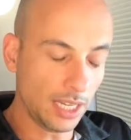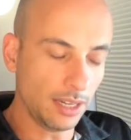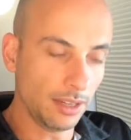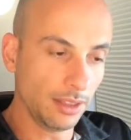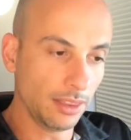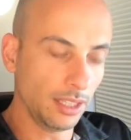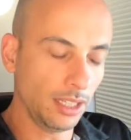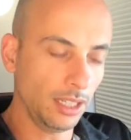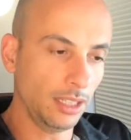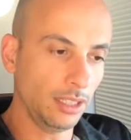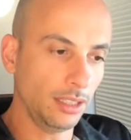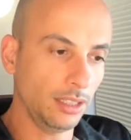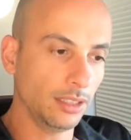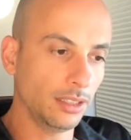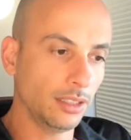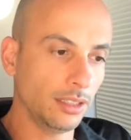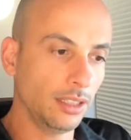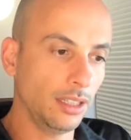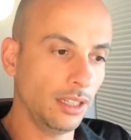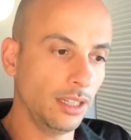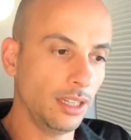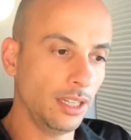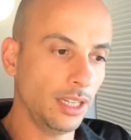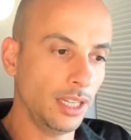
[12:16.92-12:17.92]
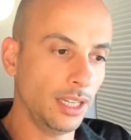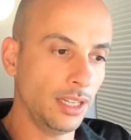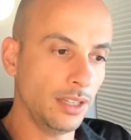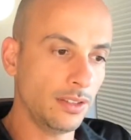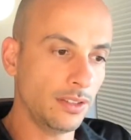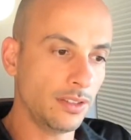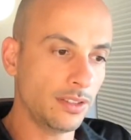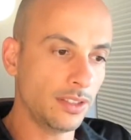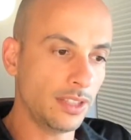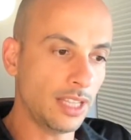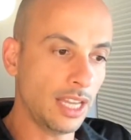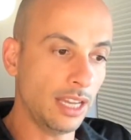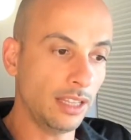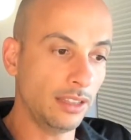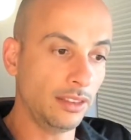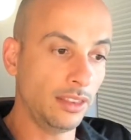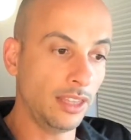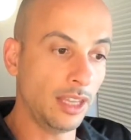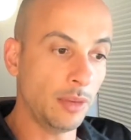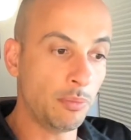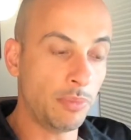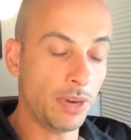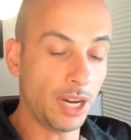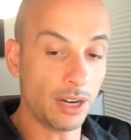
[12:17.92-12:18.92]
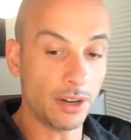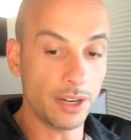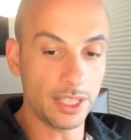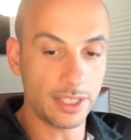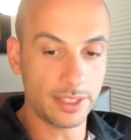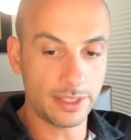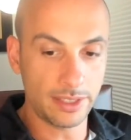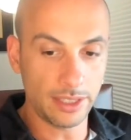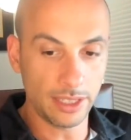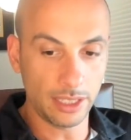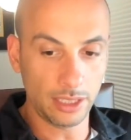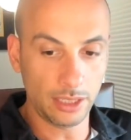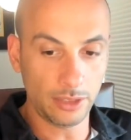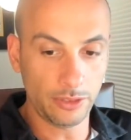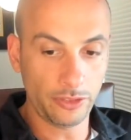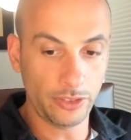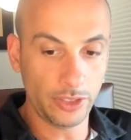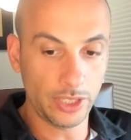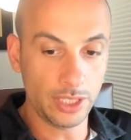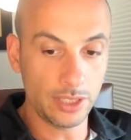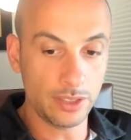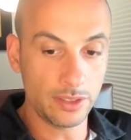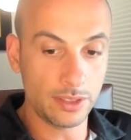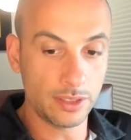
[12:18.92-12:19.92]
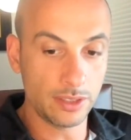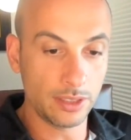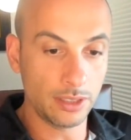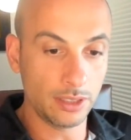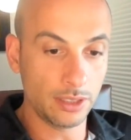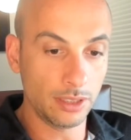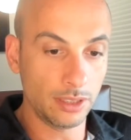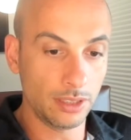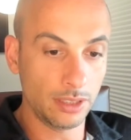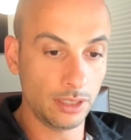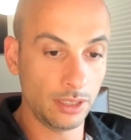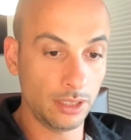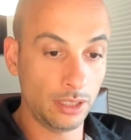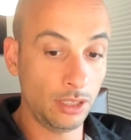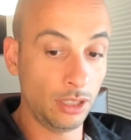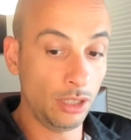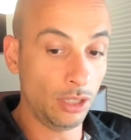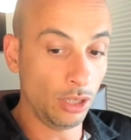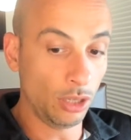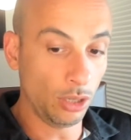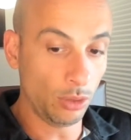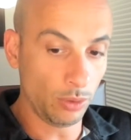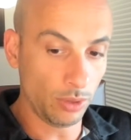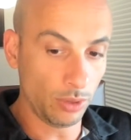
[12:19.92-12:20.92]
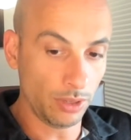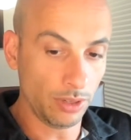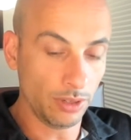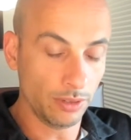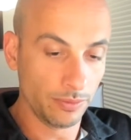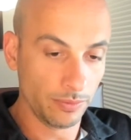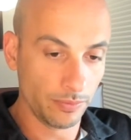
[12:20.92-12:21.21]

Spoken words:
thing is that the bar itself is lower.